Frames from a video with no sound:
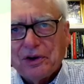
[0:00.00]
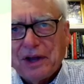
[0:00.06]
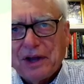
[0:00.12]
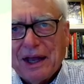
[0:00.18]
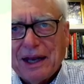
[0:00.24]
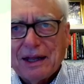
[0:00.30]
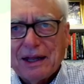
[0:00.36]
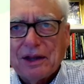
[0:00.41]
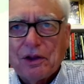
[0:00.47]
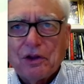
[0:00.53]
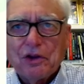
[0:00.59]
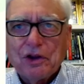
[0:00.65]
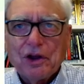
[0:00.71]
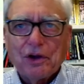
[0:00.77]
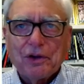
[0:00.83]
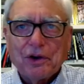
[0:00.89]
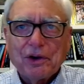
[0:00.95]
getting
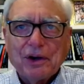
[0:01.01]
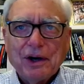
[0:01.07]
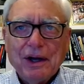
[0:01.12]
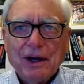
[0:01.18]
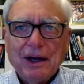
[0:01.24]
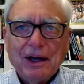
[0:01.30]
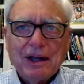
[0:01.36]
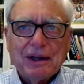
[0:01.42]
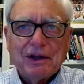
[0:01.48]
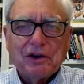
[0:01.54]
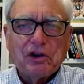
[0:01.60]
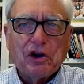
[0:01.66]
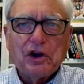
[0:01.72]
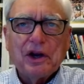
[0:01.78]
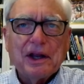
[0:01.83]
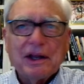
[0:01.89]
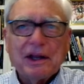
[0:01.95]
they're
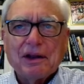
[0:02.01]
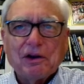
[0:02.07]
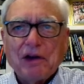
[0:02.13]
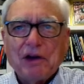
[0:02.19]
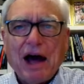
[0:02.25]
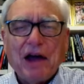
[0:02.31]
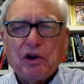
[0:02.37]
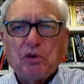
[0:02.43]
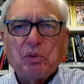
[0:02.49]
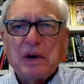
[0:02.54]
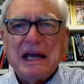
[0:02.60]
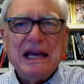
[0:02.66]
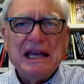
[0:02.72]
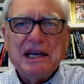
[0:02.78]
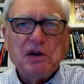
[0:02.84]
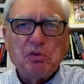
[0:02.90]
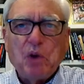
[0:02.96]
learning how to
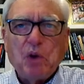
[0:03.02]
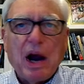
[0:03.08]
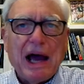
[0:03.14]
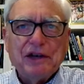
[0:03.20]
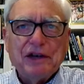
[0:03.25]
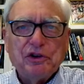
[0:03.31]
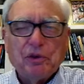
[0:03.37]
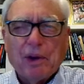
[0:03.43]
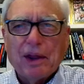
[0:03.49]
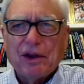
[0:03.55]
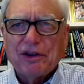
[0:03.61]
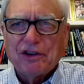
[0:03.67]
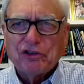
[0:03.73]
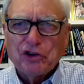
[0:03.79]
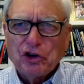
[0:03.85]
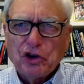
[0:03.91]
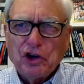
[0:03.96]
read and write and do other
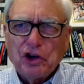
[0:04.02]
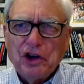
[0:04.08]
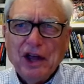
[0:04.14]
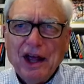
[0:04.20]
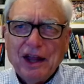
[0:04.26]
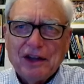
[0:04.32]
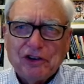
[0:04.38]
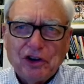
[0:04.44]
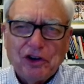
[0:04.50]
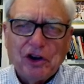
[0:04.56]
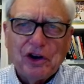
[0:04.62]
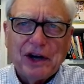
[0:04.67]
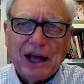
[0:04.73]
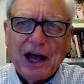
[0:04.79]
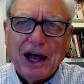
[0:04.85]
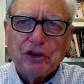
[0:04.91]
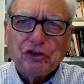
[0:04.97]
things. They're
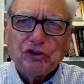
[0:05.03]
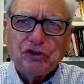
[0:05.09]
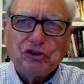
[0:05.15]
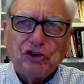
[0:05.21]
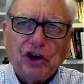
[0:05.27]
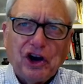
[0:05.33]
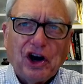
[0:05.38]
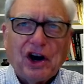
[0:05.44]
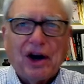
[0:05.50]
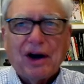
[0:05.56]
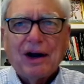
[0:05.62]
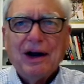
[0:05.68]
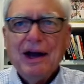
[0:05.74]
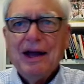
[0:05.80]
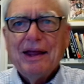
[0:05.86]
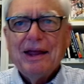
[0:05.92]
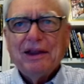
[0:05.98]
learning how to share.
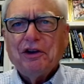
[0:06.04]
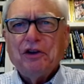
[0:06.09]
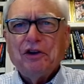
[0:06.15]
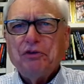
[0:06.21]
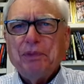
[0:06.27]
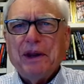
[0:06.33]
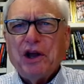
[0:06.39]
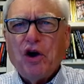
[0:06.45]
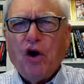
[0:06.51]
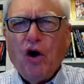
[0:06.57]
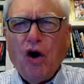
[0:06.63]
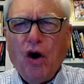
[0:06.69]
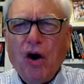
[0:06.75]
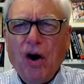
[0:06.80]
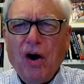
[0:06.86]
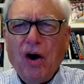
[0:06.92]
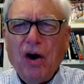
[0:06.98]
They're spending
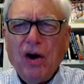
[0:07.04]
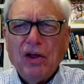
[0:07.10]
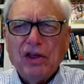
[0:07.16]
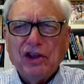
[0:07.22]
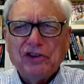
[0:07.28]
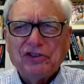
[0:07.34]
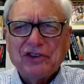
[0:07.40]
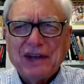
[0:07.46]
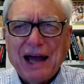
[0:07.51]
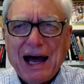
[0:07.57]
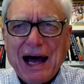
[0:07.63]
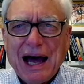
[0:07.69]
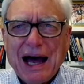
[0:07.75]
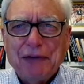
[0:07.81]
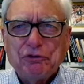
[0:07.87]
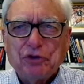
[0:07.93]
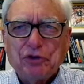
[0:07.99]
all this
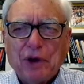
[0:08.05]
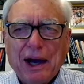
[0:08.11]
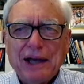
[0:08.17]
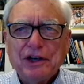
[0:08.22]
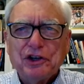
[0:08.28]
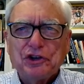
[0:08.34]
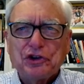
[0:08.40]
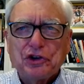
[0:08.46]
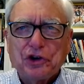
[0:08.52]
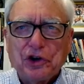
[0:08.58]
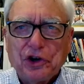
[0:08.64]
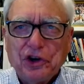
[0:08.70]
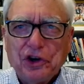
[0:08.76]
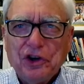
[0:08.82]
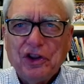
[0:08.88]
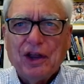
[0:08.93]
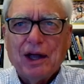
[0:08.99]
time trying to
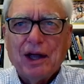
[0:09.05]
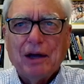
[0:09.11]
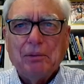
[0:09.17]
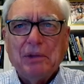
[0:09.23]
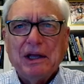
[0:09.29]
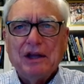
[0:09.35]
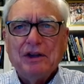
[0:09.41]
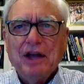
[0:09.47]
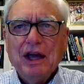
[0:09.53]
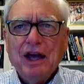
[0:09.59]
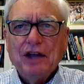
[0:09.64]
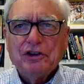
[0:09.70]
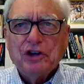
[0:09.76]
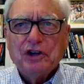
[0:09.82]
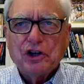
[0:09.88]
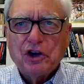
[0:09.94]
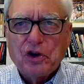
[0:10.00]
turn them
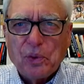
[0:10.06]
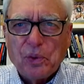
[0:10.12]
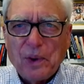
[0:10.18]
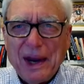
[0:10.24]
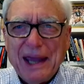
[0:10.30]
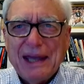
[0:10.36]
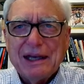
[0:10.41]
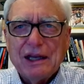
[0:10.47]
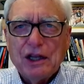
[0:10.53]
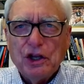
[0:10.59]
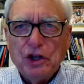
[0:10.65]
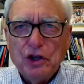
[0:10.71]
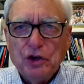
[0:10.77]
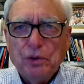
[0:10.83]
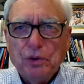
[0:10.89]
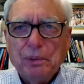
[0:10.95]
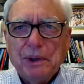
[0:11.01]
into great
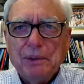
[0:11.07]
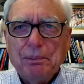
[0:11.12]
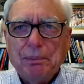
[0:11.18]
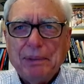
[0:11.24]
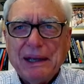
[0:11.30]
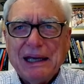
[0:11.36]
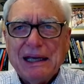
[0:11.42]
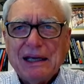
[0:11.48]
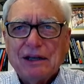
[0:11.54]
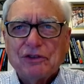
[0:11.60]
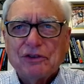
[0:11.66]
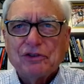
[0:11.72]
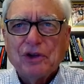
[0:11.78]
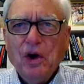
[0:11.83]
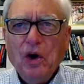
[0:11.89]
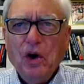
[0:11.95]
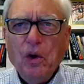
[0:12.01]
human beings.
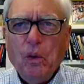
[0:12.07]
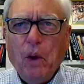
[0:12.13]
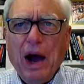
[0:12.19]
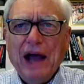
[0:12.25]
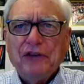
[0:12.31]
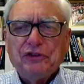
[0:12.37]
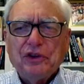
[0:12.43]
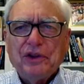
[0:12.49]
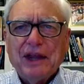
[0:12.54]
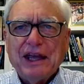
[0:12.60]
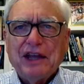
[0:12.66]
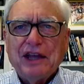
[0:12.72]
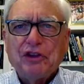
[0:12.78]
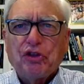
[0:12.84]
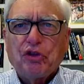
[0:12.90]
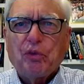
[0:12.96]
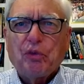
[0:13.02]
Why? So they can
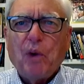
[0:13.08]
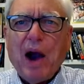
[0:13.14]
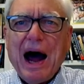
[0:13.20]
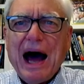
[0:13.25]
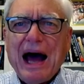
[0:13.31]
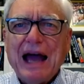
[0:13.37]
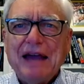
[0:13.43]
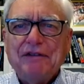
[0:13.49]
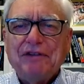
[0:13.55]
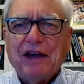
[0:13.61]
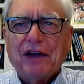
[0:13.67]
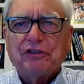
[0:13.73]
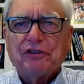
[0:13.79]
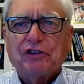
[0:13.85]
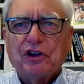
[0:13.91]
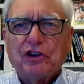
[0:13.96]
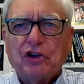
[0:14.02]
thrive
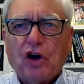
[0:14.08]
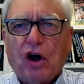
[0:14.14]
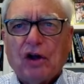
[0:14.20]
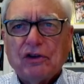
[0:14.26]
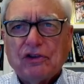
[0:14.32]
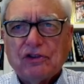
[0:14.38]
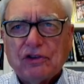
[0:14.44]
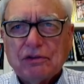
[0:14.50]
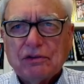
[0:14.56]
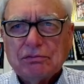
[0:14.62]
as adults.